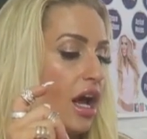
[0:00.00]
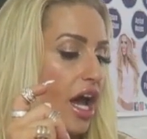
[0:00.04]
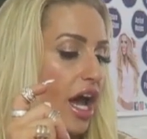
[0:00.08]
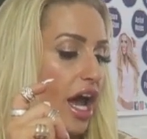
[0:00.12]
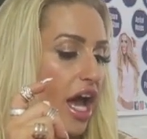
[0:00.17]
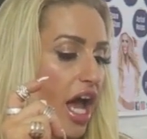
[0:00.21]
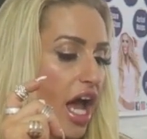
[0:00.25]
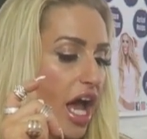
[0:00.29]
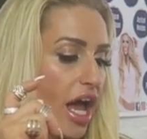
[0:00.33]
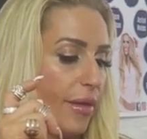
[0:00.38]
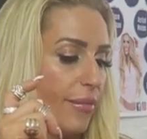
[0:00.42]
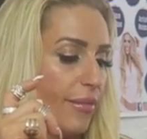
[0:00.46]

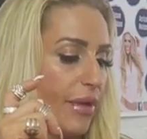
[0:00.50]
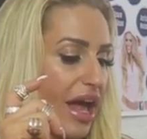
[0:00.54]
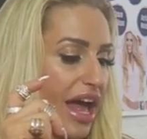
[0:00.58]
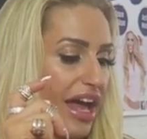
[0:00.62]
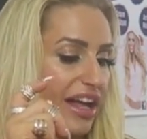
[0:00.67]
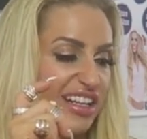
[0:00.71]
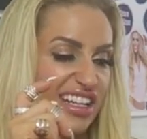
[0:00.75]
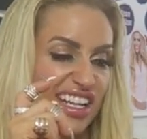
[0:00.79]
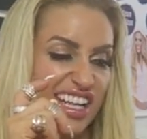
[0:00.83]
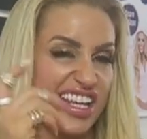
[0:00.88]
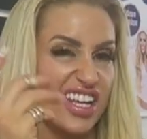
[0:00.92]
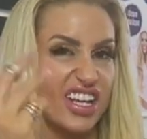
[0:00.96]

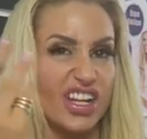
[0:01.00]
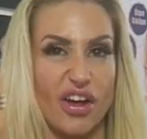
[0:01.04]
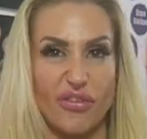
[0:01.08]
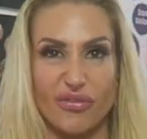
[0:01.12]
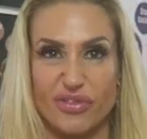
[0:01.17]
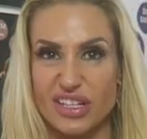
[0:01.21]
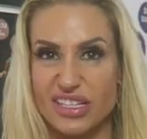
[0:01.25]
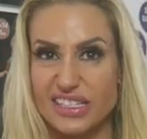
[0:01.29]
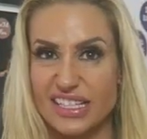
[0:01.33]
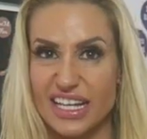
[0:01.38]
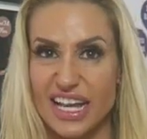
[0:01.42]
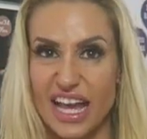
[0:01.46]
And you can
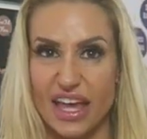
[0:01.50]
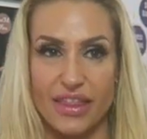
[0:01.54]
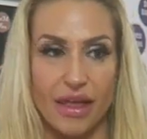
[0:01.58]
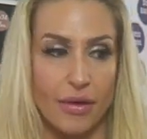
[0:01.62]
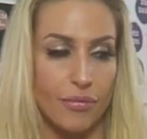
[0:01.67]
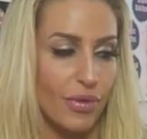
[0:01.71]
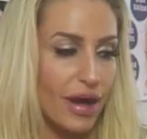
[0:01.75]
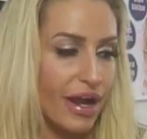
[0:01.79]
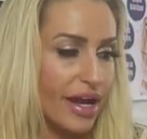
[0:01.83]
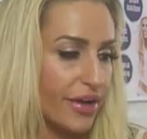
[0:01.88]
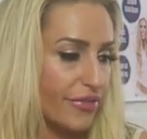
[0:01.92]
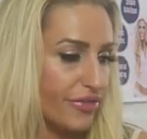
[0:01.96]
obviously get
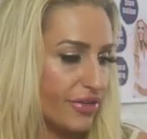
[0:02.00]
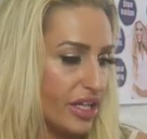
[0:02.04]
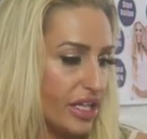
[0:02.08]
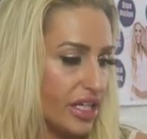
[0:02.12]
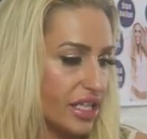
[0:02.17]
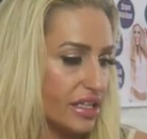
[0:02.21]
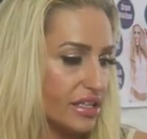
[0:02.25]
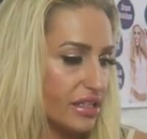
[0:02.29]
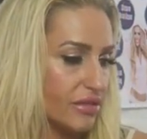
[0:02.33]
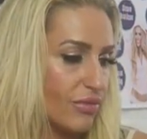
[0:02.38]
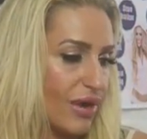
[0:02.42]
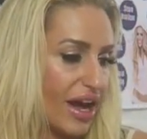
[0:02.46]
them
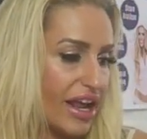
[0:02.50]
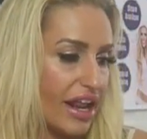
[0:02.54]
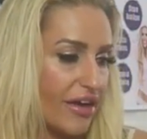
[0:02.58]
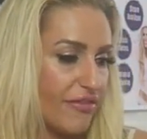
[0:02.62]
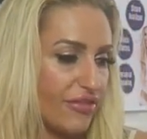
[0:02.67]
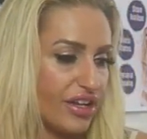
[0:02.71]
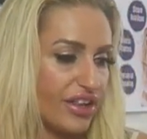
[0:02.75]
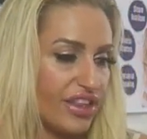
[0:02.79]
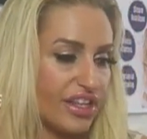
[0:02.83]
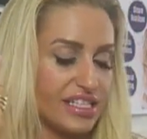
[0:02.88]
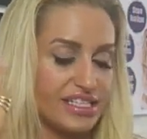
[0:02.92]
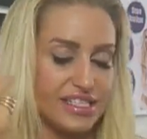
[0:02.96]

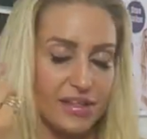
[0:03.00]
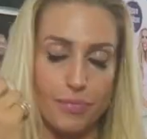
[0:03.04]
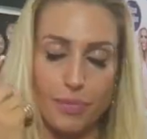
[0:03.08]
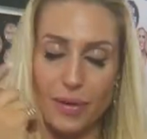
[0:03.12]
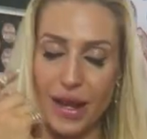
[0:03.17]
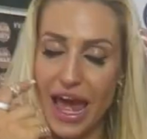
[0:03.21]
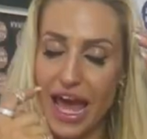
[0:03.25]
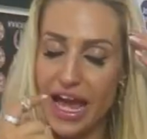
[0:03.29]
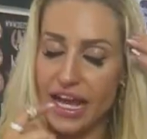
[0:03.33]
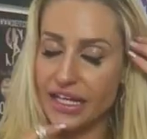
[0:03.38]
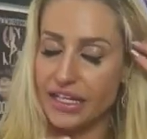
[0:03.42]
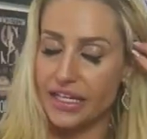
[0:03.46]
wherever the
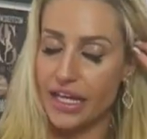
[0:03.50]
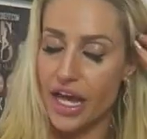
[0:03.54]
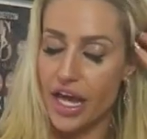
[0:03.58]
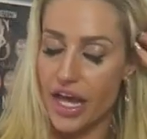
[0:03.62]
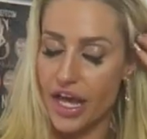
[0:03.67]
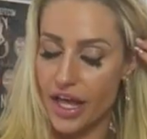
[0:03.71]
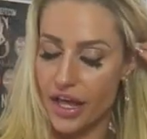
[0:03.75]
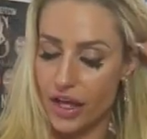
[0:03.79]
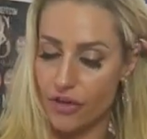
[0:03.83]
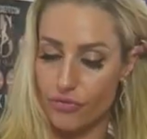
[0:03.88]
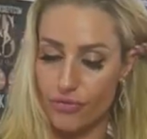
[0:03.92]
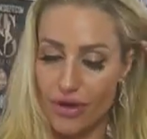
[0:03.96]
supply
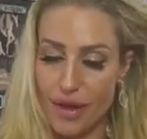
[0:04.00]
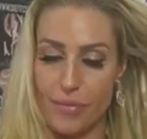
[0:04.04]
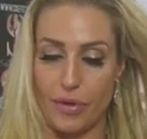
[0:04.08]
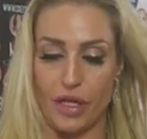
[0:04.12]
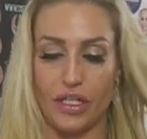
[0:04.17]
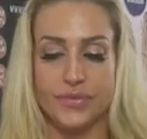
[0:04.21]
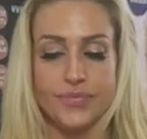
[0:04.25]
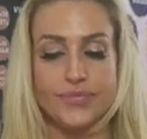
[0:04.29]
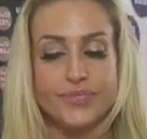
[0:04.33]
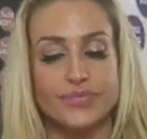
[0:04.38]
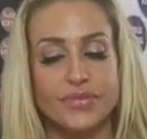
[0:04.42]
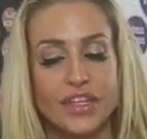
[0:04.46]

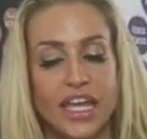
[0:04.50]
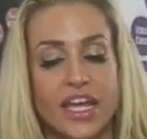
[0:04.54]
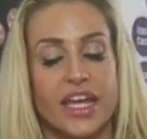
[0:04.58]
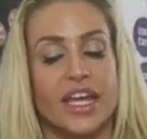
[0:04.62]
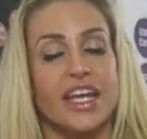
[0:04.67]
Rimmel.